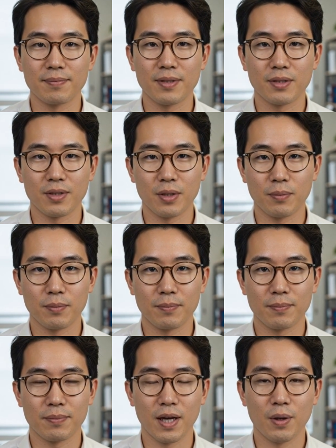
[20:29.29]
there's no
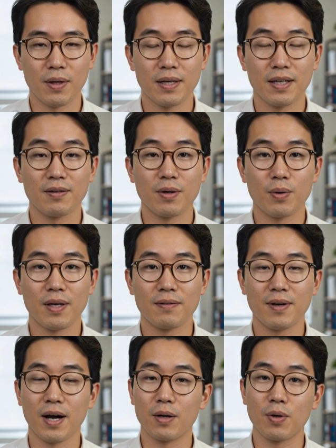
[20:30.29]
equivalent of a quick
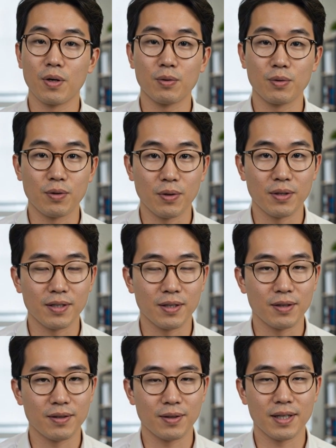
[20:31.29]
firewall rule or a
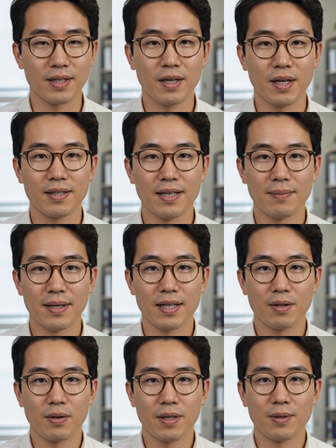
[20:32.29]
service restart that
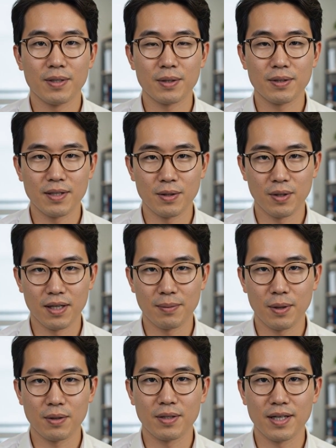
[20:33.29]
meaningfully reduces your
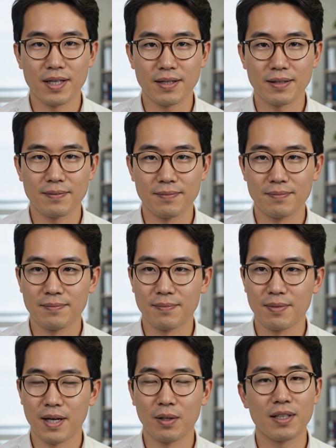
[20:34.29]
exposure here.
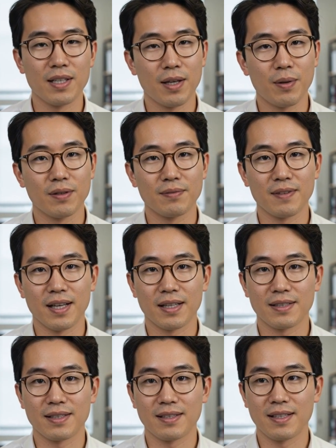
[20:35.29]
The only genuine
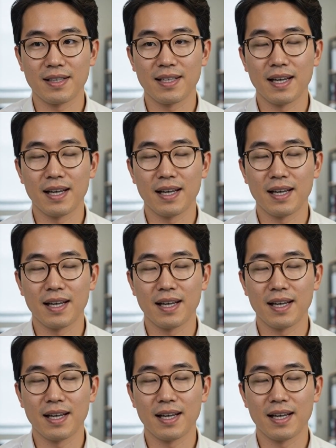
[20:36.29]
fix is